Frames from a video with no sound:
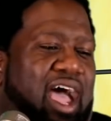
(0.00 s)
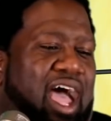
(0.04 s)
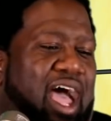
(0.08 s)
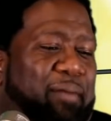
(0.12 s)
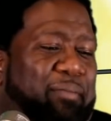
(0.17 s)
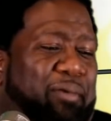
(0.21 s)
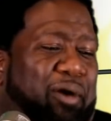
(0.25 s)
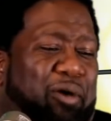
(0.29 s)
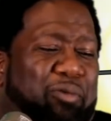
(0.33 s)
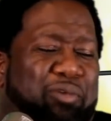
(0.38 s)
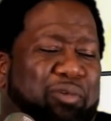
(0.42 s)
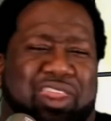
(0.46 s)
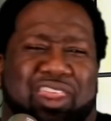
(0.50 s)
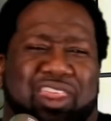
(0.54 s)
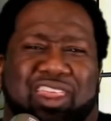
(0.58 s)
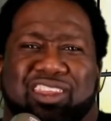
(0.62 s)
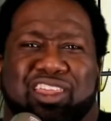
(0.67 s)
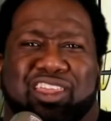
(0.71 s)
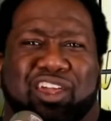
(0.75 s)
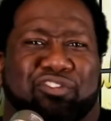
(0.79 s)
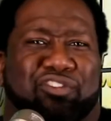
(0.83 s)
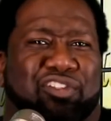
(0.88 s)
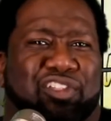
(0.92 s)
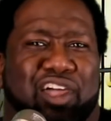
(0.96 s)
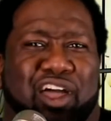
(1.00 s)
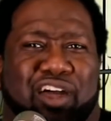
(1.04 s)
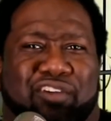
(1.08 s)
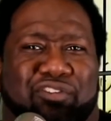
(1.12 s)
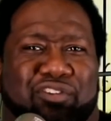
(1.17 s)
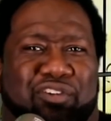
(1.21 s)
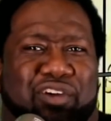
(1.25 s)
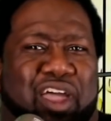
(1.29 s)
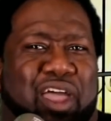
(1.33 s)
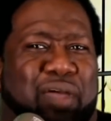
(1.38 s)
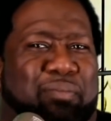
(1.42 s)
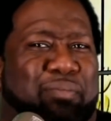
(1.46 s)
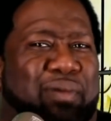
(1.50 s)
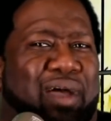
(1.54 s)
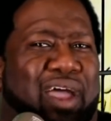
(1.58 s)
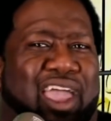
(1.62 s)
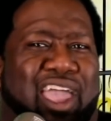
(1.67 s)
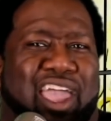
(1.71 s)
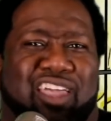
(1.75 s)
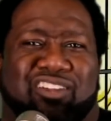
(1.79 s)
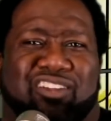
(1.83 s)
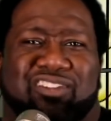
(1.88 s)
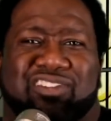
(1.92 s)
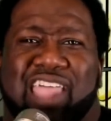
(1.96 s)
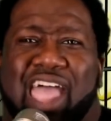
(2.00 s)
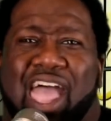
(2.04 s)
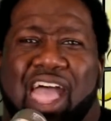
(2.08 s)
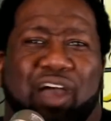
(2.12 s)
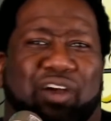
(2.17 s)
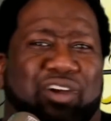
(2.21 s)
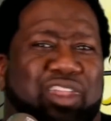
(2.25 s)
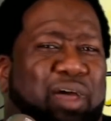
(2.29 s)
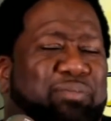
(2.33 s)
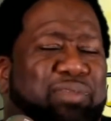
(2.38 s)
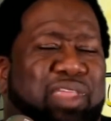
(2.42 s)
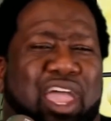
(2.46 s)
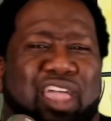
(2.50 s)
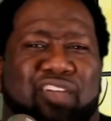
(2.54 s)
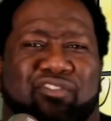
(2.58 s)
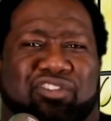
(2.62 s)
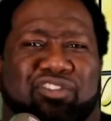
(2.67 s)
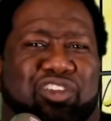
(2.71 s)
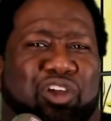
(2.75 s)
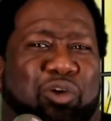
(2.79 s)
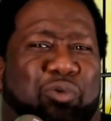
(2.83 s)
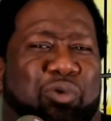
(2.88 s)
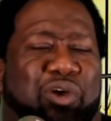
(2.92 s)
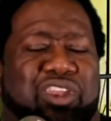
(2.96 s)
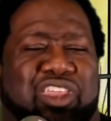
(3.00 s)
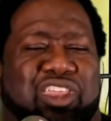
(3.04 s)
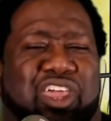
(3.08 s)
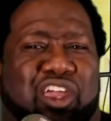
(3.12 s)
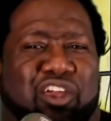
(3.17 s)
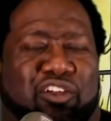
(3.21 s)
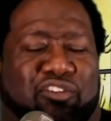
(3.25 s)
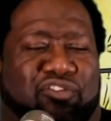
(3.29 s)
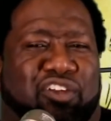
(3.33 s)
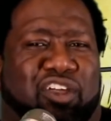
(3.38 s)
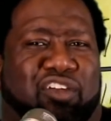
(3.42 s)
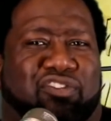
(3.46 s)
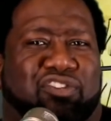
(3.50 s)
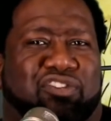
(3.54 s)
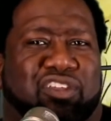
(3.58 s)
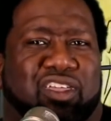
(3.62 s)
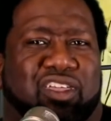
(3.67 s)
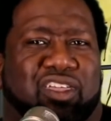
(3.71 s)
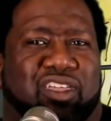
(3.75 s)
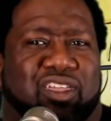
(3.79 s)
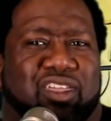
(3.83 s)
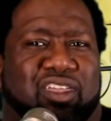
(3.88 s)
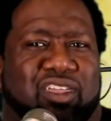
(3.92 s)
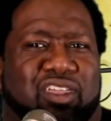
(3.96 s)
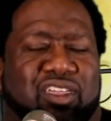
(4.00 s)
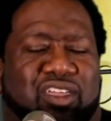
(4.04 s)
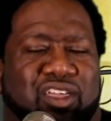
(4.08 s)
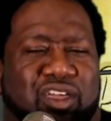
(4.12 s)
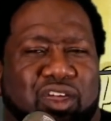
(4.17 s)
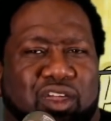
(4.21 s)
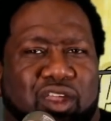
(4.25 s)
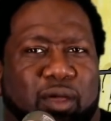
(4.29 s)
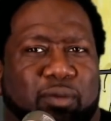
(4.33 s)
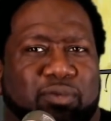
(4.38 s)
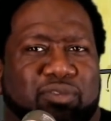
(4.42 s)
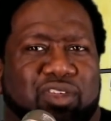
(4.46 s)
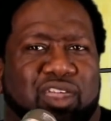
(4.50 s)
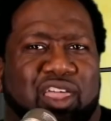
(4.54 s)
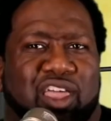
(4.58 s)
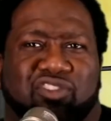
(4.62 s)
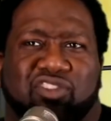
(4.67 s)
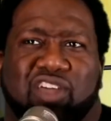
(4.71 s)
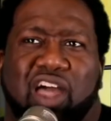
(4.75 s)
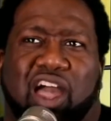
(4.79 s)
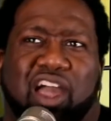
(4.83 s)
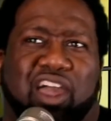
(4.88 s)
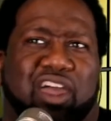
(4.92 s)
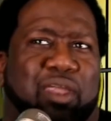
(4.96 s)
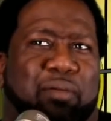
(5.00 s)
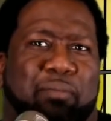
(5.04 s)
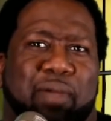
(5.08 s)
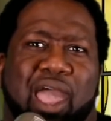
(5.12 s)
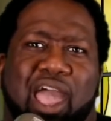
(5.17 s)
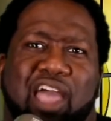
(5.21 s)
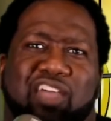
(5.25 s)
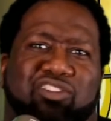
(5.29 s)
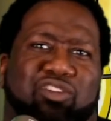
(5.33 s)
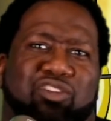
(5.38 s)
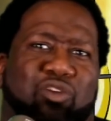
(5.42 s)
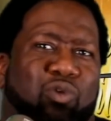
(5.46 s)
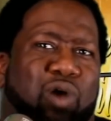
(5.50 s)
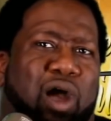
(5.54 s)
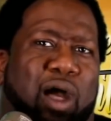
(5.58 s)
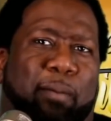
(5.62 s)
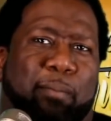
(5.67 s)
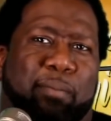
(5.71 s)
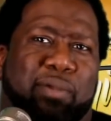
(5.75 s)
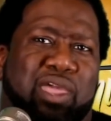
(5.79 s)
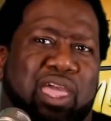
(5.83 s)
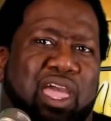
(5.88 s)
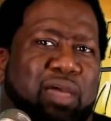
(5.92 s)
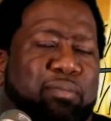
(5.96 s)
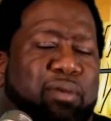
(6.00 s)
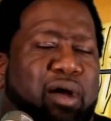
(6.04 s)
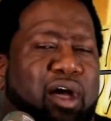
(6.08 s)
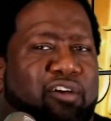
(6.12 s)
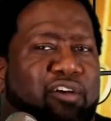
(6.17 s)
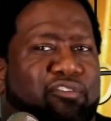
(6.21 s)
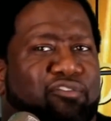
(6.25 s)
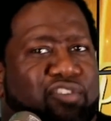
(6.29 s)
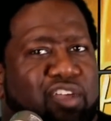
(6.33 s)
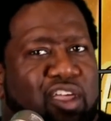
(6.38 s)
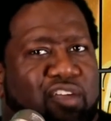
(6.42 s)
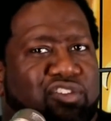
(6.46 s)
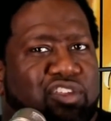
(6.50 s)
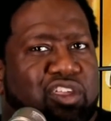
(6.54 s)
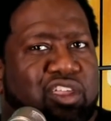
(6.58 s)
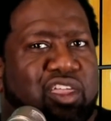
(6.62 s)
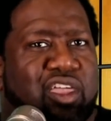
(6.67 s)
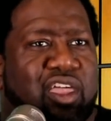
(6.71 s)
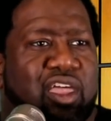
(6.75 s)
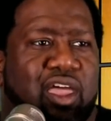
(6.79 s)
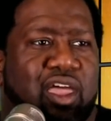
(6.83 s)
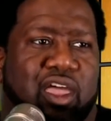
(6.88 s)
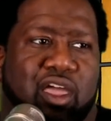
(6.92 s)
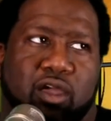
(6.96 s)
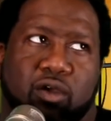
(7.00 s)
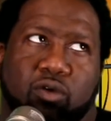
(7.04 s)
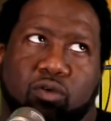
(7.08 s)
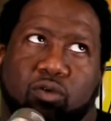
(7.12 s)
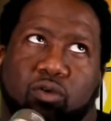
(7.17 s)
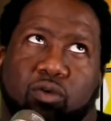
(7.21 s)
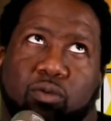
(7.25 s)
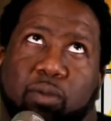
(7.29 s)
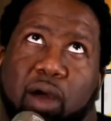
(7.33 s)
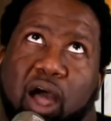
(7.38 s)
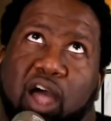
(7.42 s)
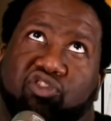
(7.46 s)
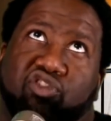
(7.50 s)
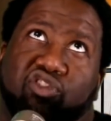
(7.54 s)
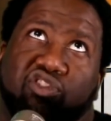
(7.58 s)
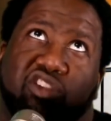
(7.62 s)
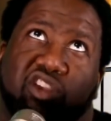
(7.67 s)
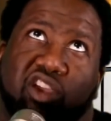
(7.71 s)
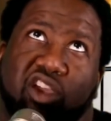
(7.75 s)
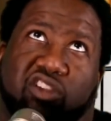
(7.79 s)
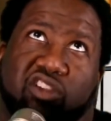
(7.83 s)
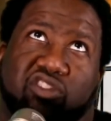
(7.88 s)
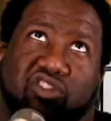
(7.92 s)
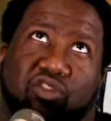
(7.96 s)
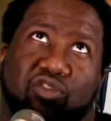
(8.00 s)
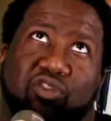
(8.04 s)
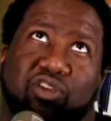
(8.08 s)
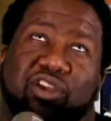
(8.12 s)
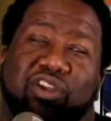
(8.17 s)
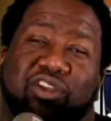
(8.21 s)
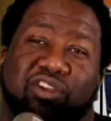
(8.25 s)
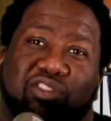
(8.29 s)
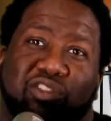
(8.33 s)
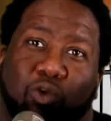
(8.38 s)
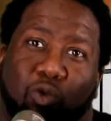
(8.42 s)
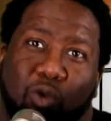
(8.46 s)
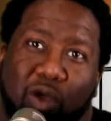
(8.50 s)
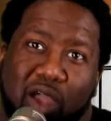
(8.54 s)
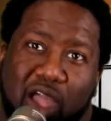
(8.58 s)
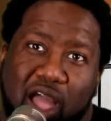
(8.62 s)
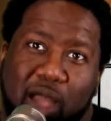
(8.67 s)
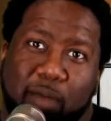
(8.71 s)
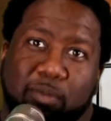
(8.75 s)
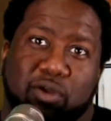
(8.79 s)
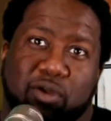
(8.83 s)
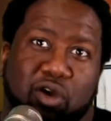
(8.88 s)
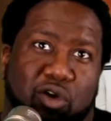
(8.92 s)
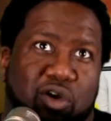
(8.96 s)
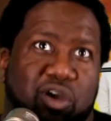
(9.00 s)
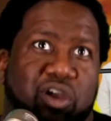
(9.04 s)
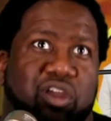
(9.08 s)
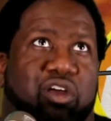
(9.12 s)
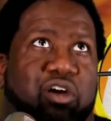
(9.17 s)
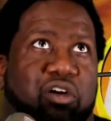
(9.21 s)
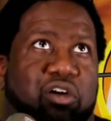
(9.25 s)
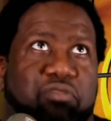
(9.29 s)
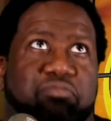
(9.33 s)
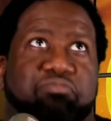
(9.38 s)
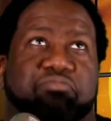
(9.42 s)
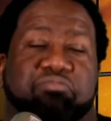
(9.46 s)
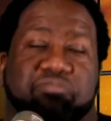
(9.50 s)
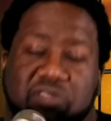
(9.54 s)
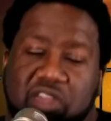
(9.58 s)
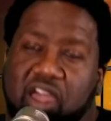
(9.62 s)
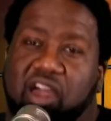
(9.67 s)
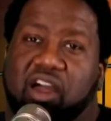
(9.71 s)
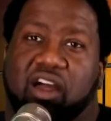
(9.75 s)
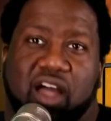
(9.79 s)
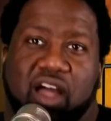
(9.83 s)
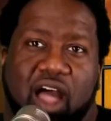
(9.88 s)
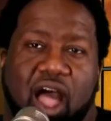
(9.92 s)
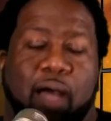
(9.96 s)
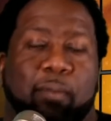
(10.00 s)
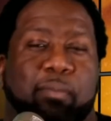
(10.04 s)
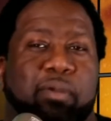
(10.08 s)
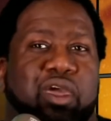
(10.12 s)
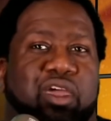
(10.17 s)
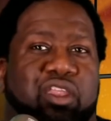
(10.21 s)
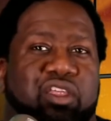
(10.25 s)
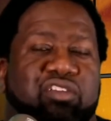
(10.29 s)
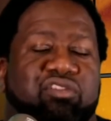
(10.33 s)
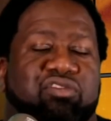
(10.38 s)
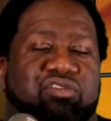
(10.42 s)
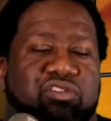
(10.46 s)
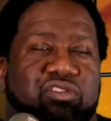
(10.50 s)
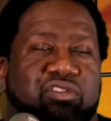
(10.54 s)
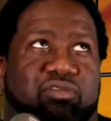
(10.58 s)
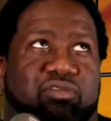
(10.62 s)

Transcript: I'm already at a different level at my age now, and I'm not even nowhere near 50. You get what I'm saying? So I can imagine where I'll be at by 50 with my trajectory, the way I'm going. Yeah, I'll be at a